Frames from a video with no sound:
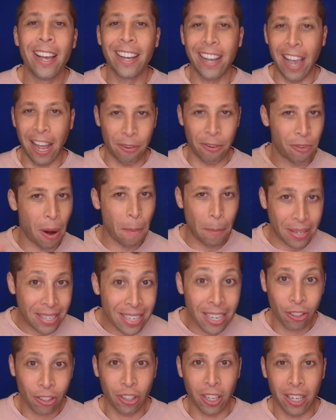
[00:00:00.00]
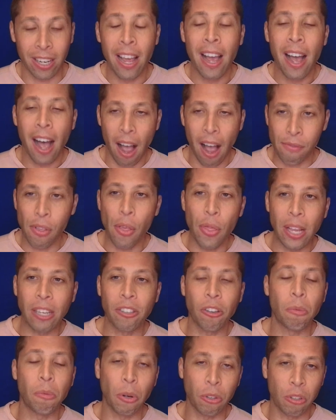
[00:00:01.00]
kind of repetition of the things
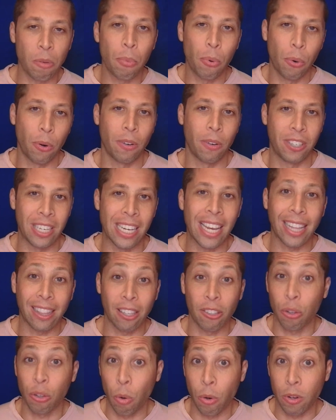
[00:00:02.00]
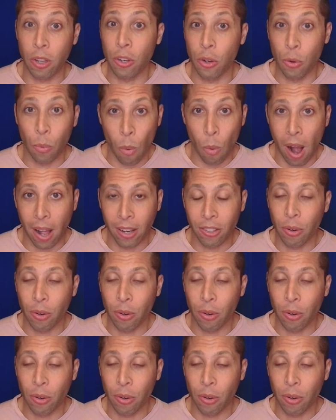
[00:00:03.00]
that are most important to get the score that you want.